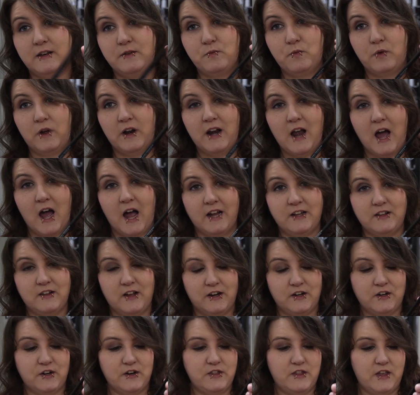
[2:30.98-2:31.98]
one
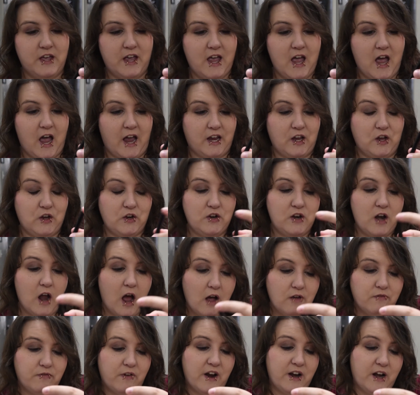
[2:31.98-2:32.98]
eyeliner that I could
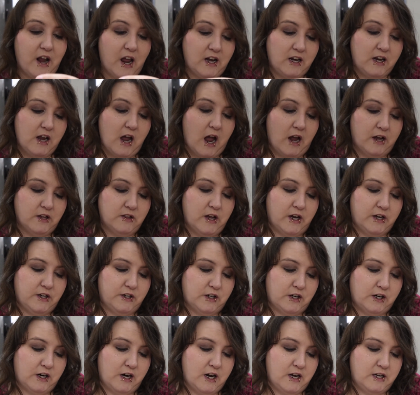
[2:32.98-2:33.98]
not find any
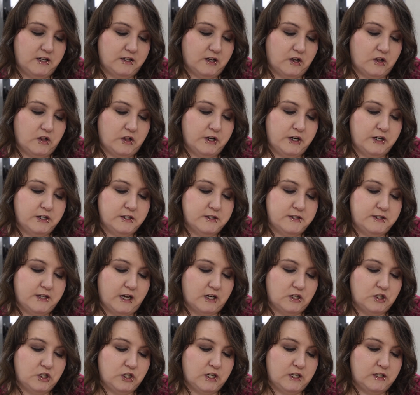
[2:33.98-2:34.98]
eyeliner in the clearance
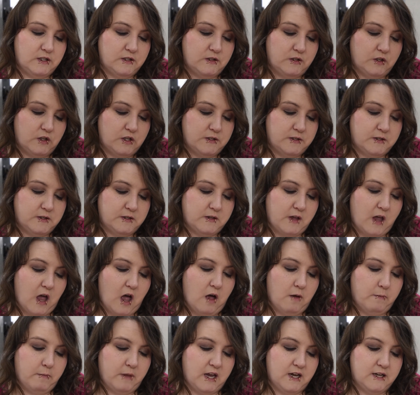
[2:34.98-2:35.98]
section. So this is
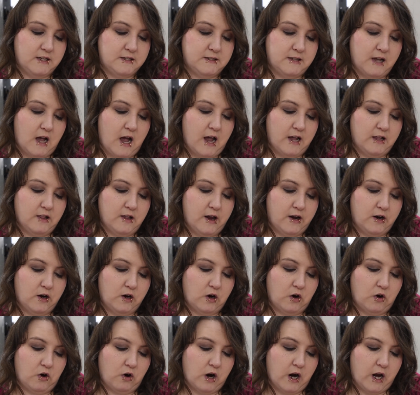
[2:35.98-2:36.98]
Almay's
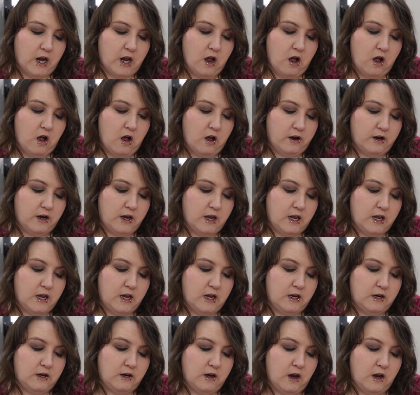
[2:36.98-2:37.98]
Eyeliner Crayon
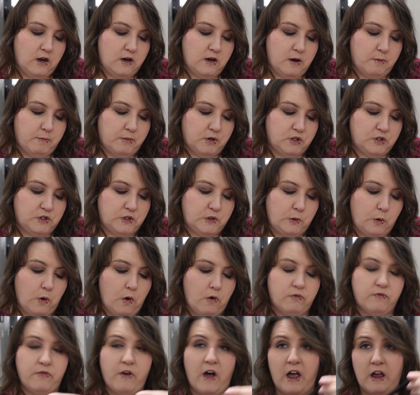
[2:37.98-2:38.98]
in number
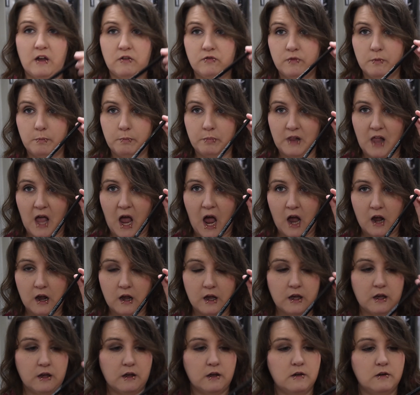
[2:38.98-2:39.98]
205
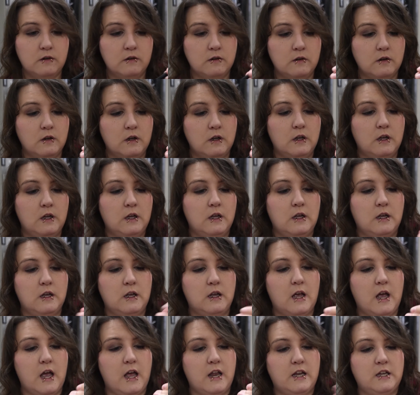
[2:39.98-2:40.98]
Black.
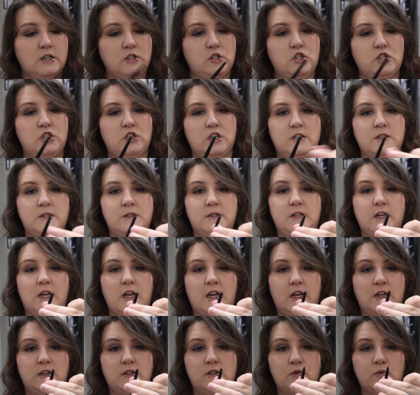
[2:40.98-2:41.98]
And it's just
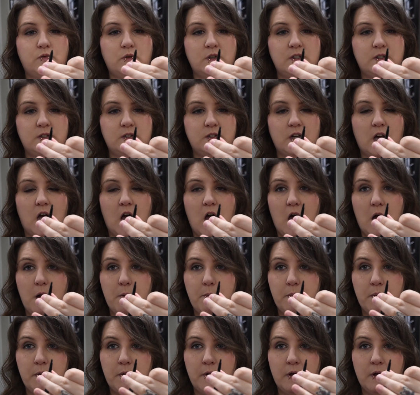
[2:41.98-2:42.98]
a twist top